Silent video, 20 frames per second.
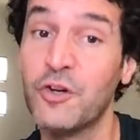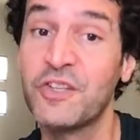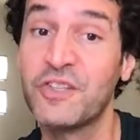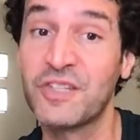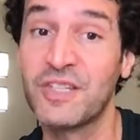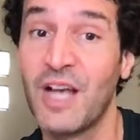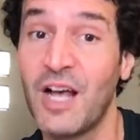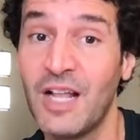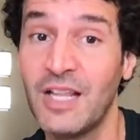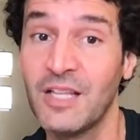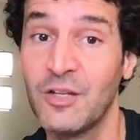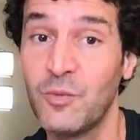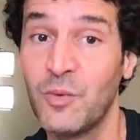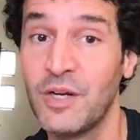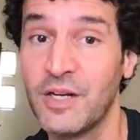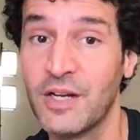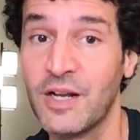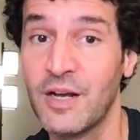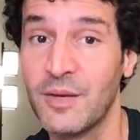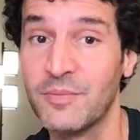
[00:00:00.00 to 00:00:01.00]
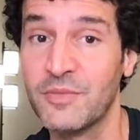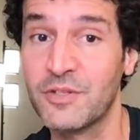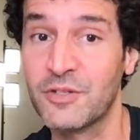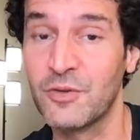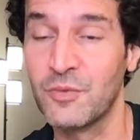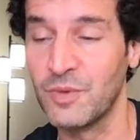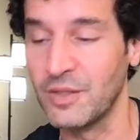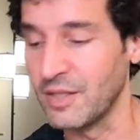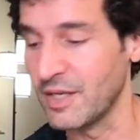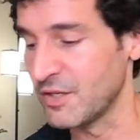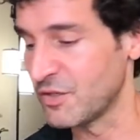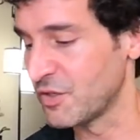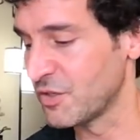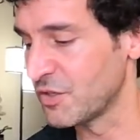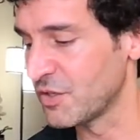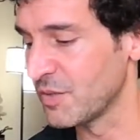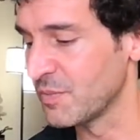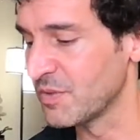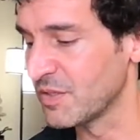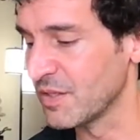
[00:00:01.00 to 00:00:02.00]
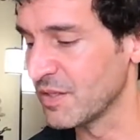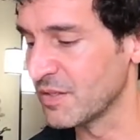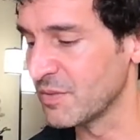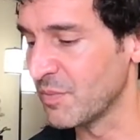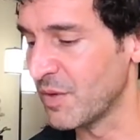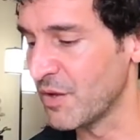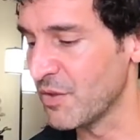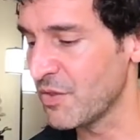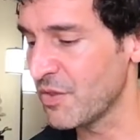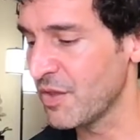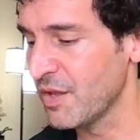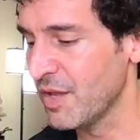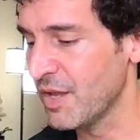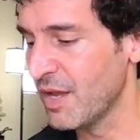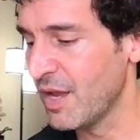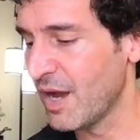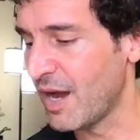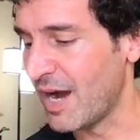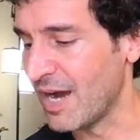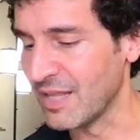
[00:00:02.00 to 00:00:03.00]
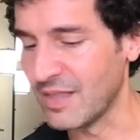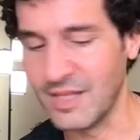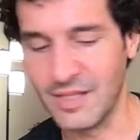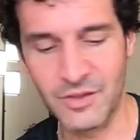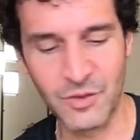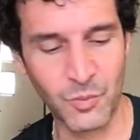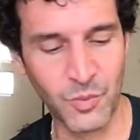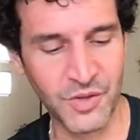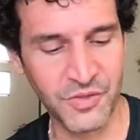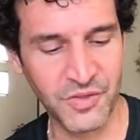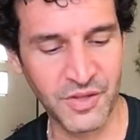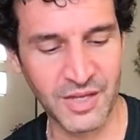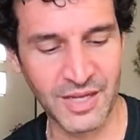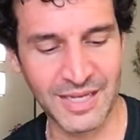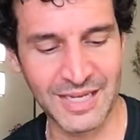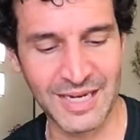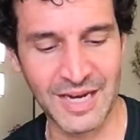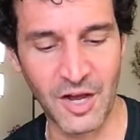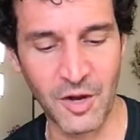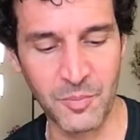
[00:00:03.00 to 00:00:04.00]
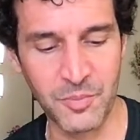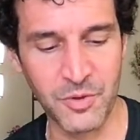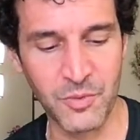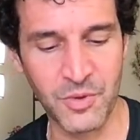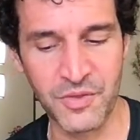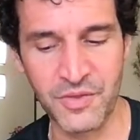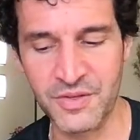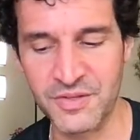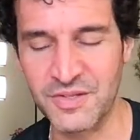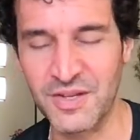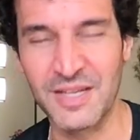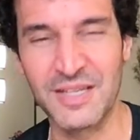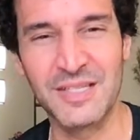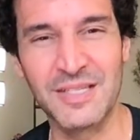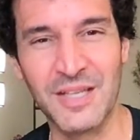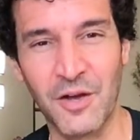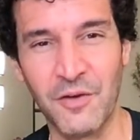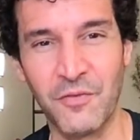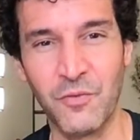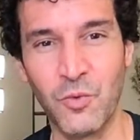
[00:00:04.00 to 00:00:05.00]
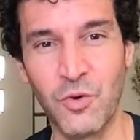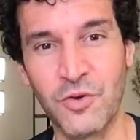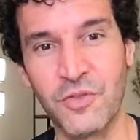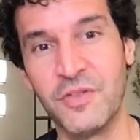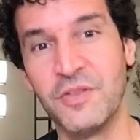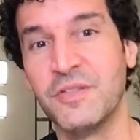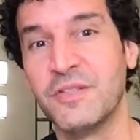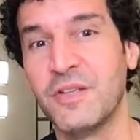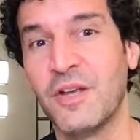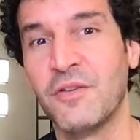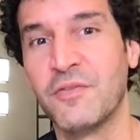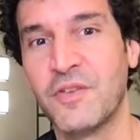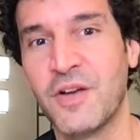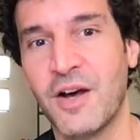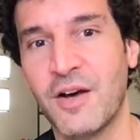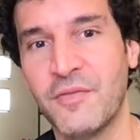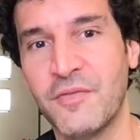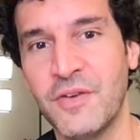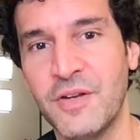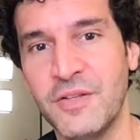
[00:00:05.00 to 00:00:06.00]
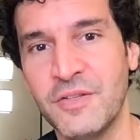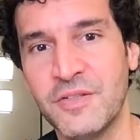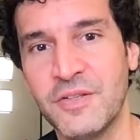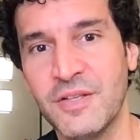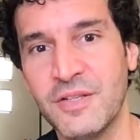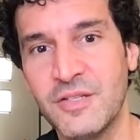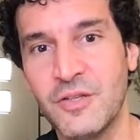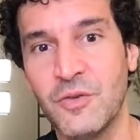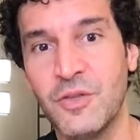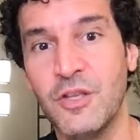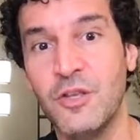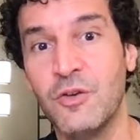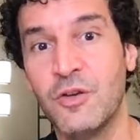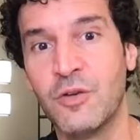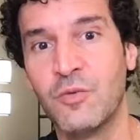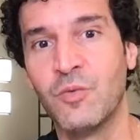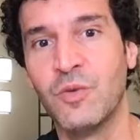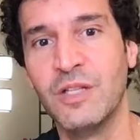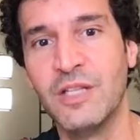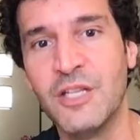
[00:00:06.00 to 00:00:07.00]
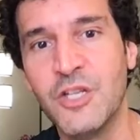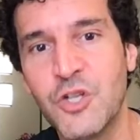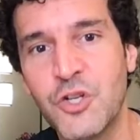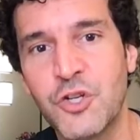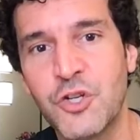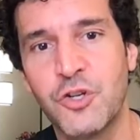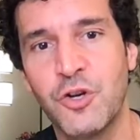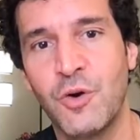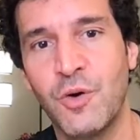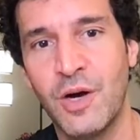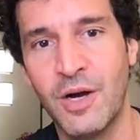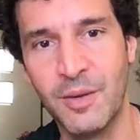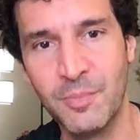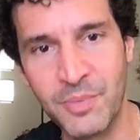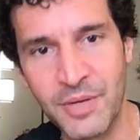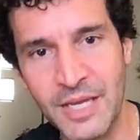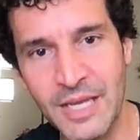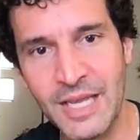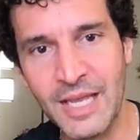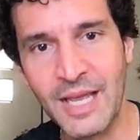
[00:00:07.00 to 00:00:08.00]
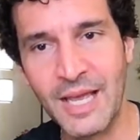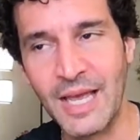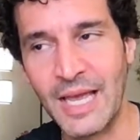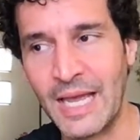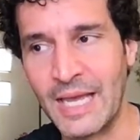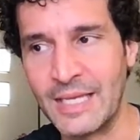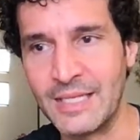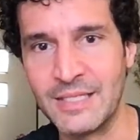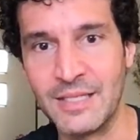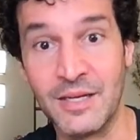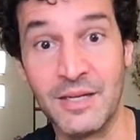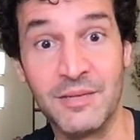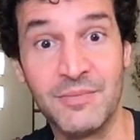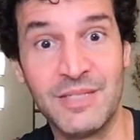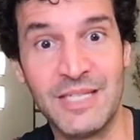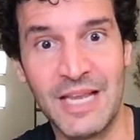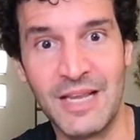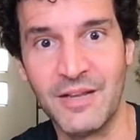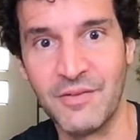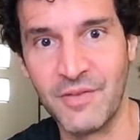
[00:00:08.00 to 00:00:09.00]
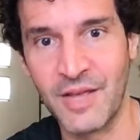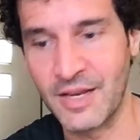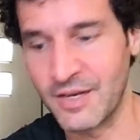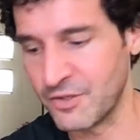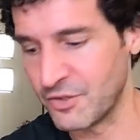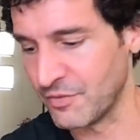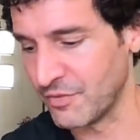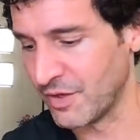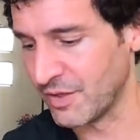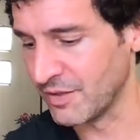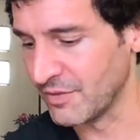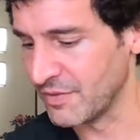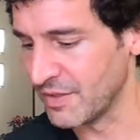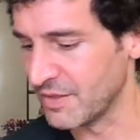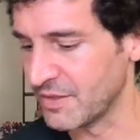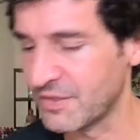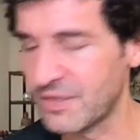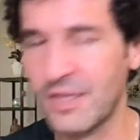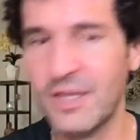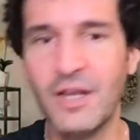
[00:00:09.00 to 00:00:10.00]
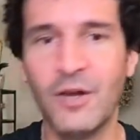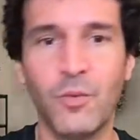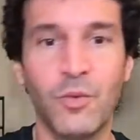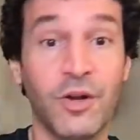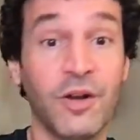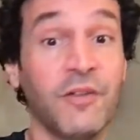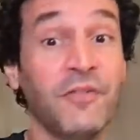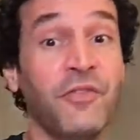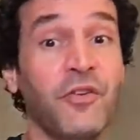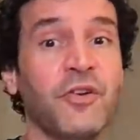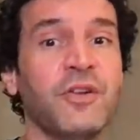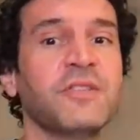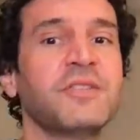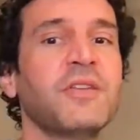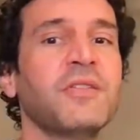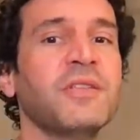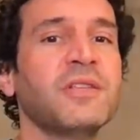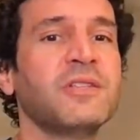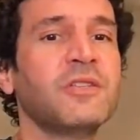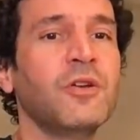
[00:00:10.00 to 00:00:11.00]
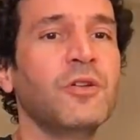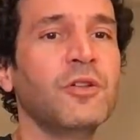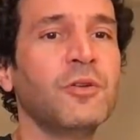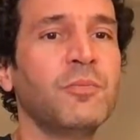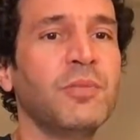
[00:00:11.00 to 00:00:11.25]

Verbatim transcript: solid when it comes to relationships this month. I think the one thing I can help you with is like self-worth and self-confidence so that you can really show up and take advantage of all of this. We're going to focus on the solar